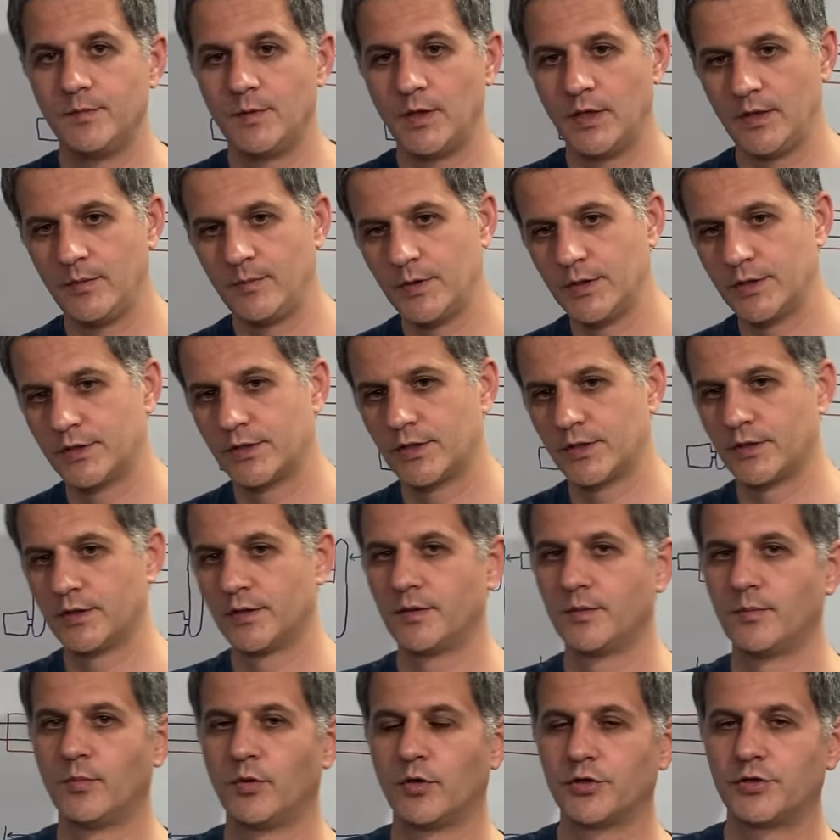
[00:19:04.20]
millimeter
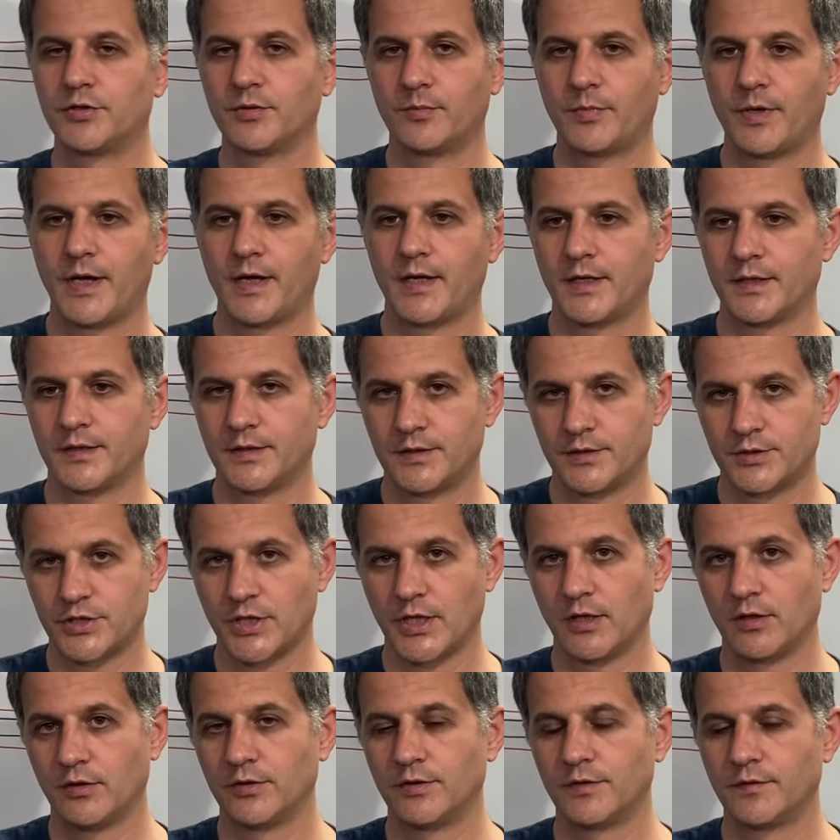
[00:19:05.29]
bottom bracket
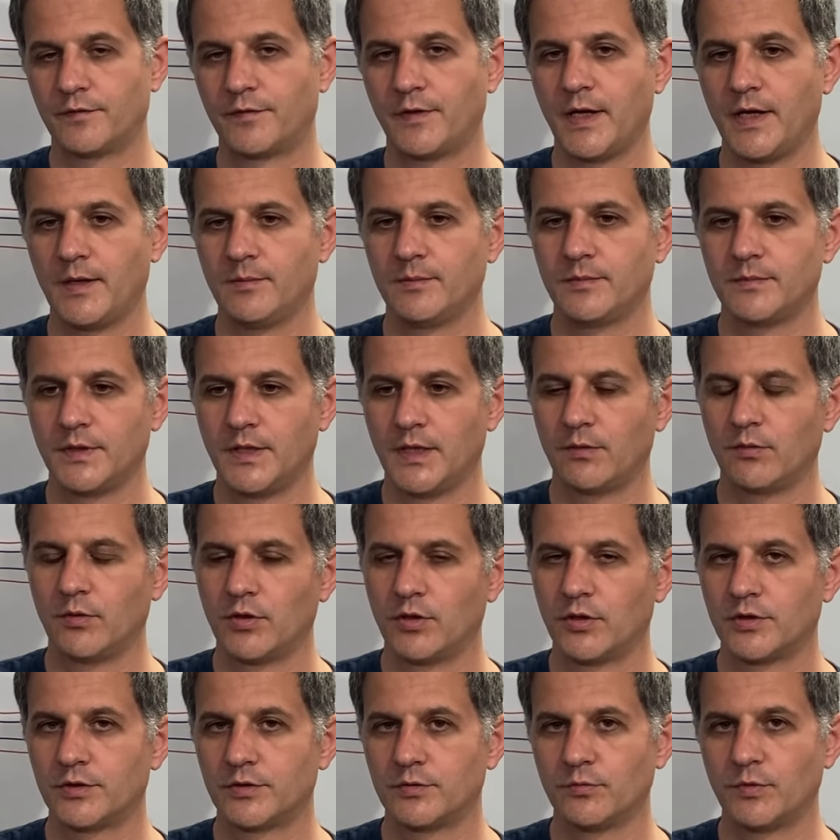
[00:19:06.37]
shell on the frame. They will
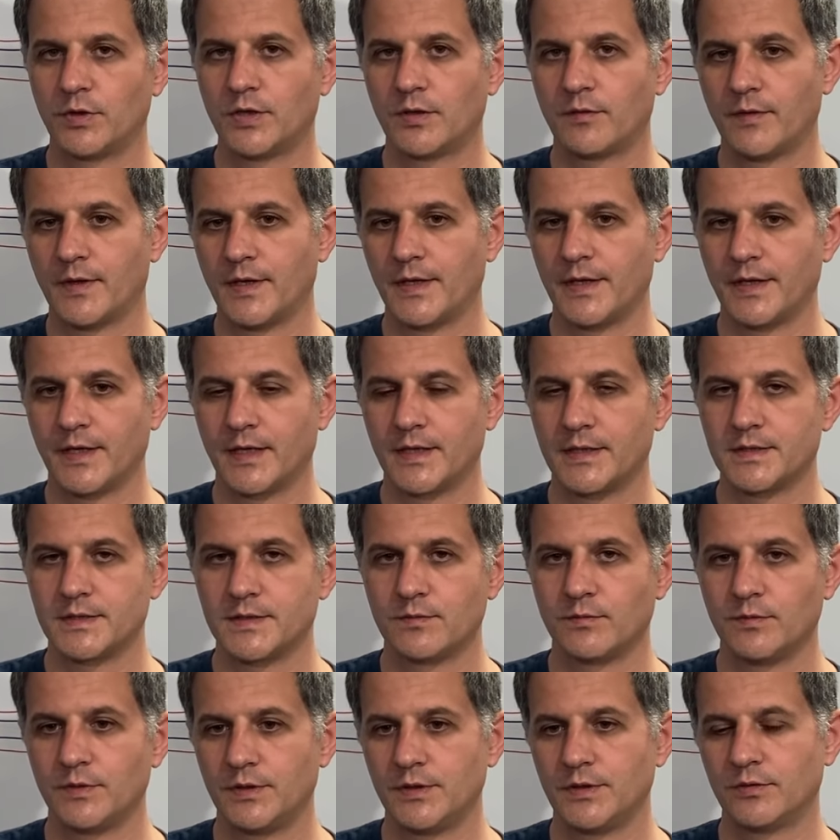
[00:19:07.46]
not work very nice
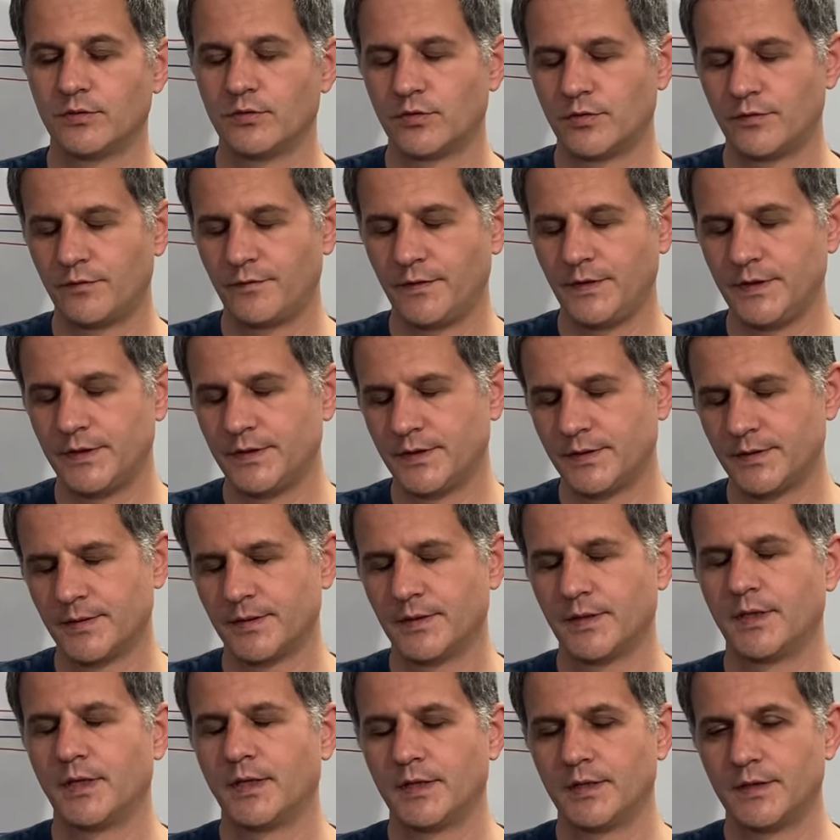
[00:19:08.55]
with or fit
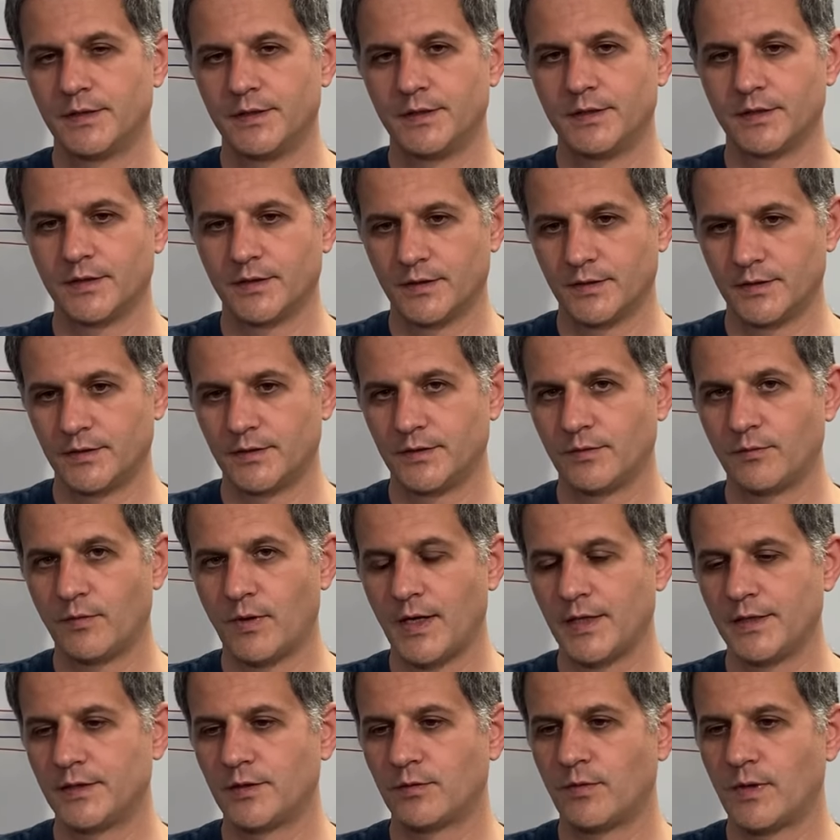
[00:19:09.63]
the
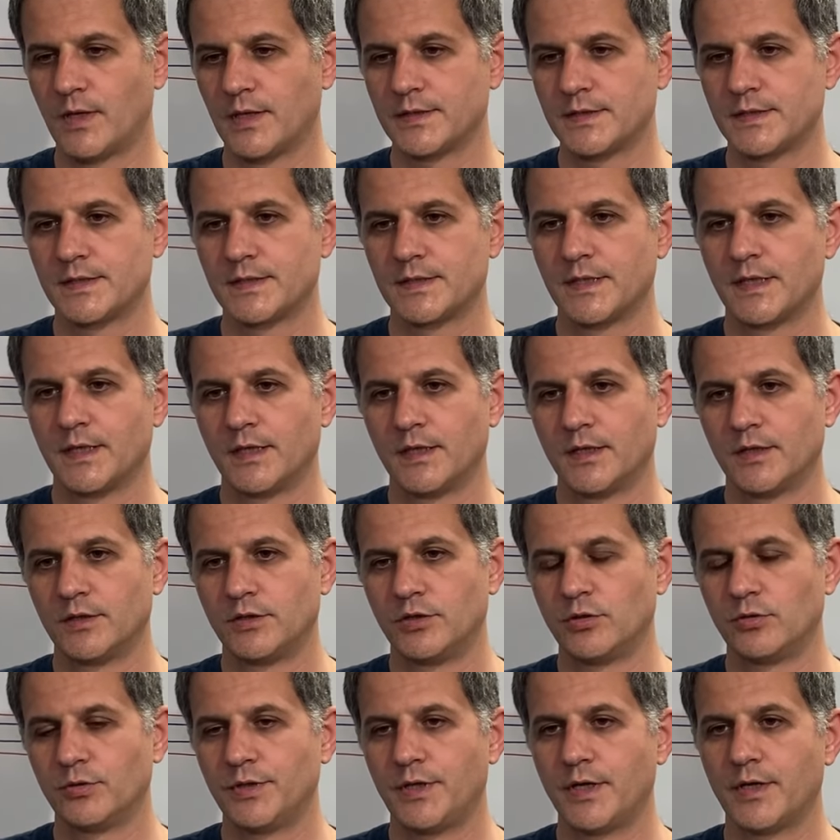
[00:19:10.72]
wider ones,
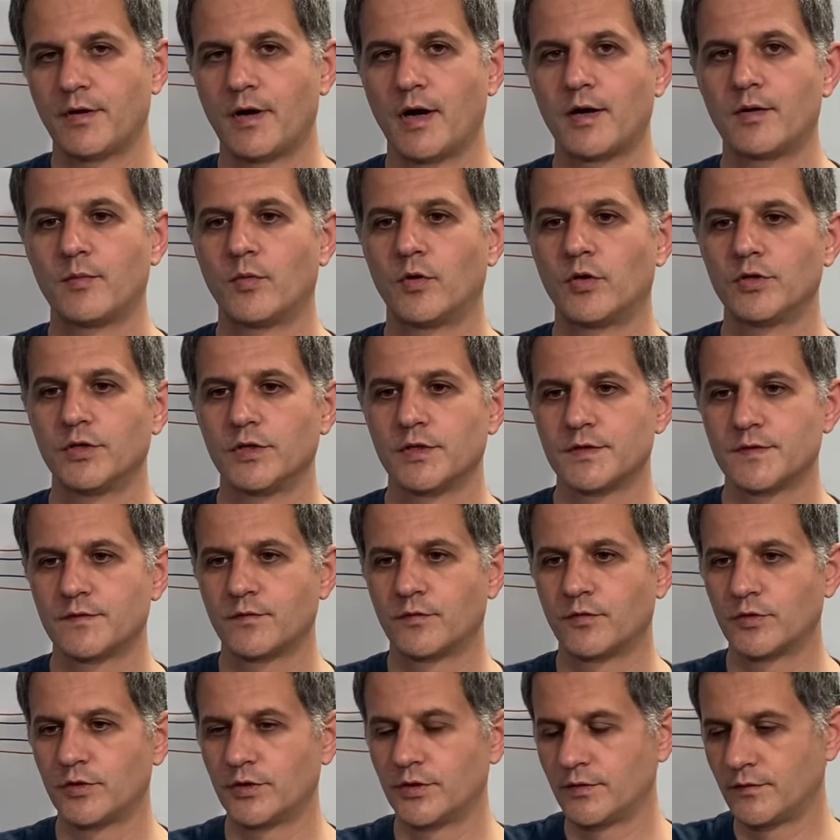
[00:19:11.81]
though there are models
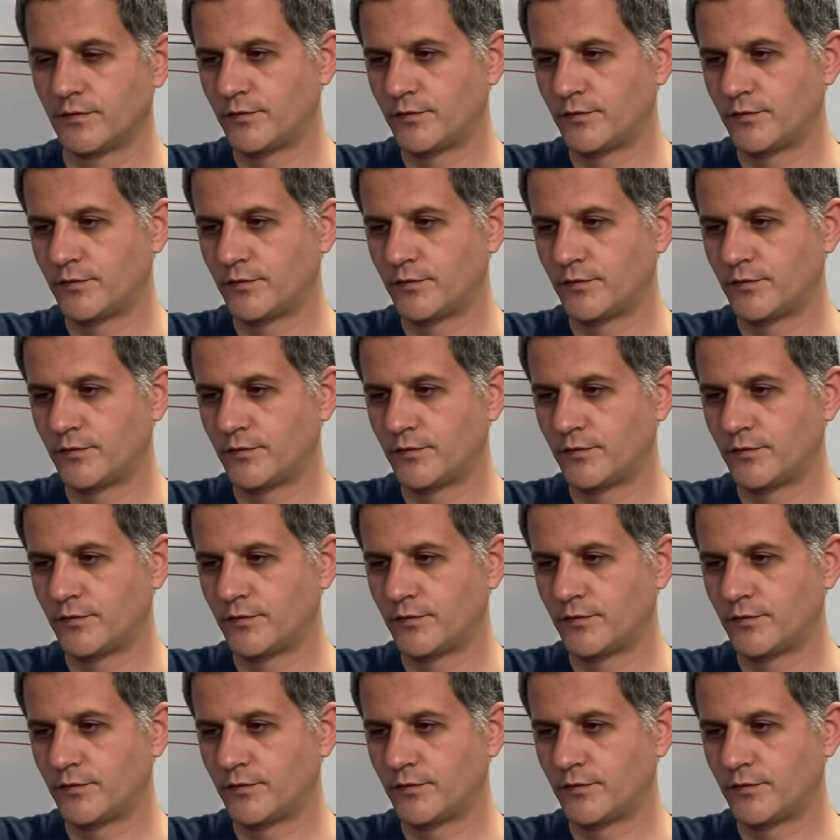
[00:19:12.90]
for